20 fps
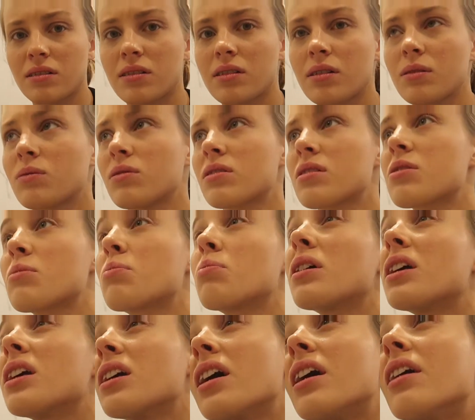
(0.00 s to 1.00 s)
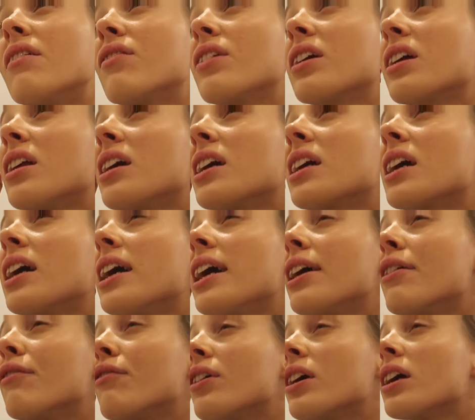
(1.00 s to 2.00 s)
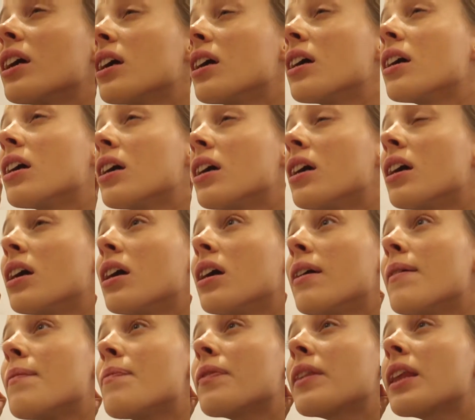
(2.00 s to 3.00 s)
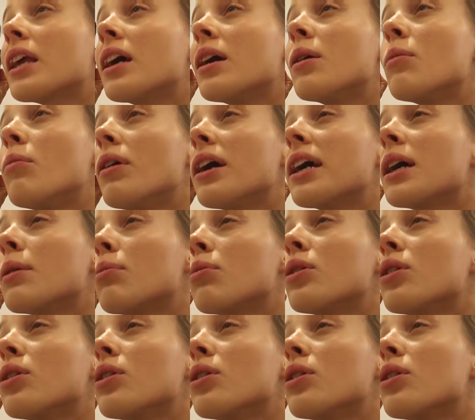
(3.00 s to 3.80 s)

don't want to be having like a heavy makeup